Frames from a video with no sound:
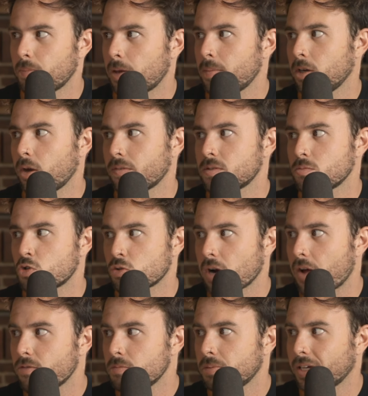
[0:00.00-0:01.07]
Maybe you have some
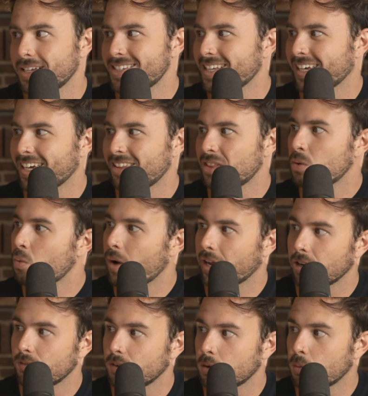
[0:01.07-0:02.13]
travel plans that get in the
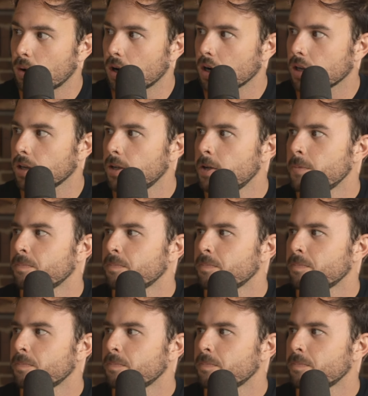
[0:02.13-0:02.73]
way of your work.